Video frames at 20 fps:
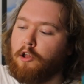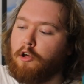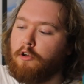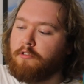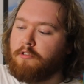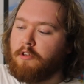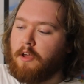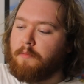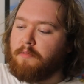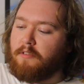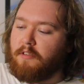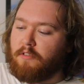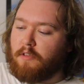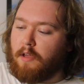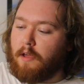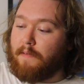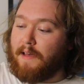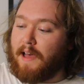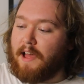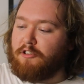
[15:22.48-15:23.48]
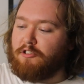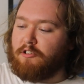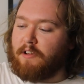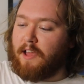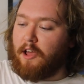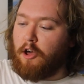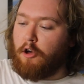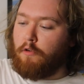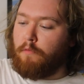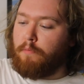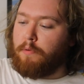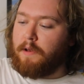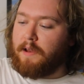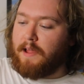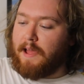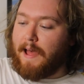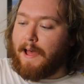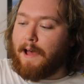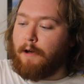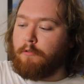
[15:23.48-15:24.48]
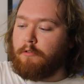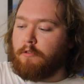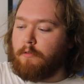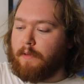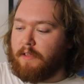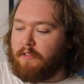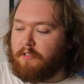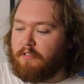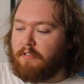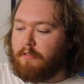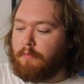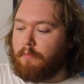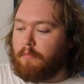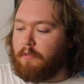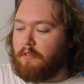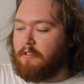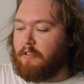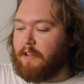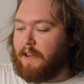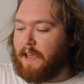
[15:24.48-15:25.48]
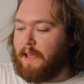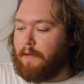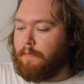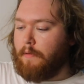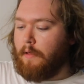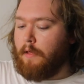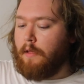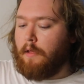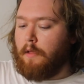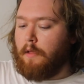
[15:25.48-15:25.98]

long time since I've actually opened it out of its sleeve,